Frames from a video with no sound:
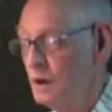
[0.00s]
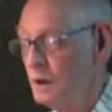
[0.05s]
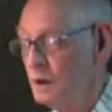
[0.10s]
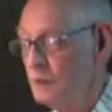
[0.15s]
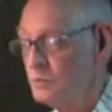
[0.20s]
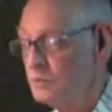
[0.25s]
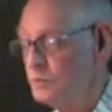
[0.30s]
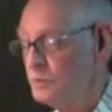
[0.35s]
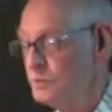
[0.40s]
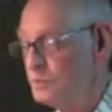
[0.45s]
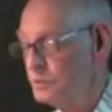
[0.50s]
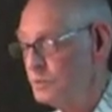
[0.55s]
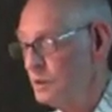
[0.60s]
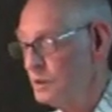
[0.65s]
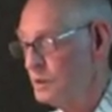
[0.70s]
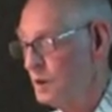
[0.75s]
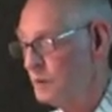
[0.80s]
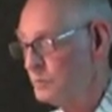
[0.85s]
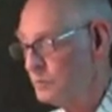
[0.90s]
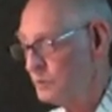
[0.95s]
She
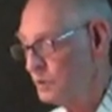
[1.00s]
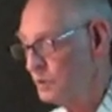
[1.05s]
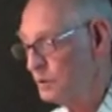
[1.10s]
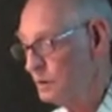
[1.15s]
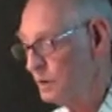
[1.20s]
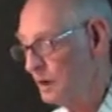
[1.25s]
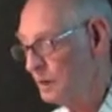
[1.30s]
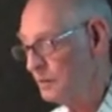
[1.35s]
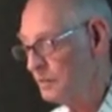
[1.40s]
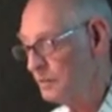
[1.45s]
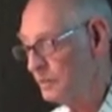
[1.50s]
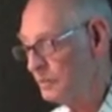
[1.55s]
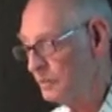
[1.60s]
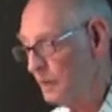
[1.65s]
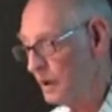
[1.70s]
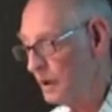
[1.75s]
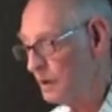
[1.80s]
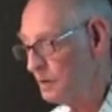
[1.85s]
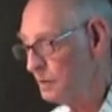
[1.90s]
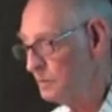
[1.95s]
stood up, turned off the
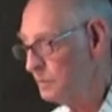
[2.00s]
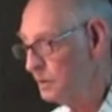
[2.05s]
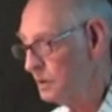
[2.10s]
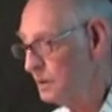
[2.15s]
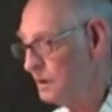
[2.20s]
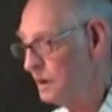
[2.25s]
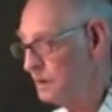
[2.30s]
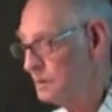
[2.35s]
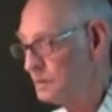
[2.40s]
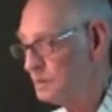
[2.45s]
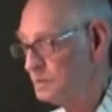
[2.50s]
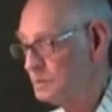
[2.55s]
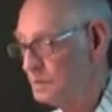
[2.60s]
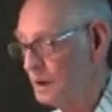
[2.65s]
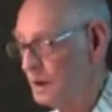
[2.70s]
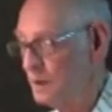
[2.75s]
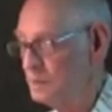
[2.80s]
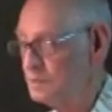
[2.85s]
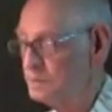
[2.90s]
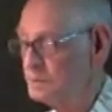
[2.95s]
vacuum, and kind of
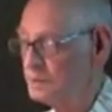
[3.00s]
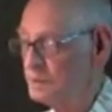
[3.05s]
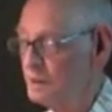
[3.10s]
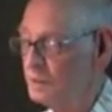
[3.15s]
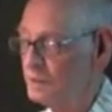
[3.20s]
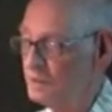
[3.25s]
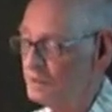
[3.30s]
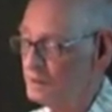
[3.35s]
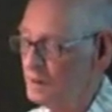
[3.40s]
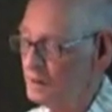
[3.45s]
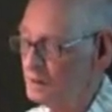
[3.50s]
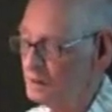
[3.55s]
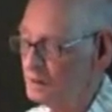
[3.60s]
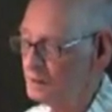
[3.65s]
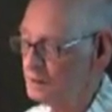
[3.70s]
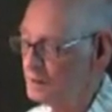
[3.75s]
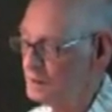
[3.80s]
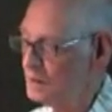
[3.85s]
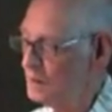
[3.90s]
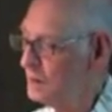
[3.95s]
sighed and said,
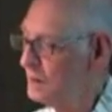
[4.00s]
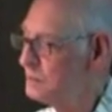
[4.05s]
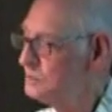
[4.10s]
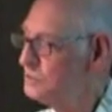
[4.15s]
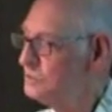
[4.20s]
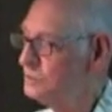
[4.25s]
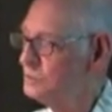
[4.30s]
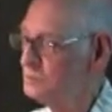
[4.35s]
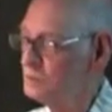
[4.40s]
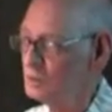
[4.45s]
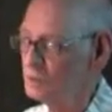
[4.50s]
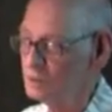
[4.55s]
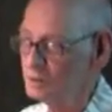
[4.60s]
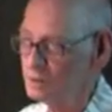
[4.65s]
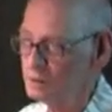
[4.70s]
thank God you weren't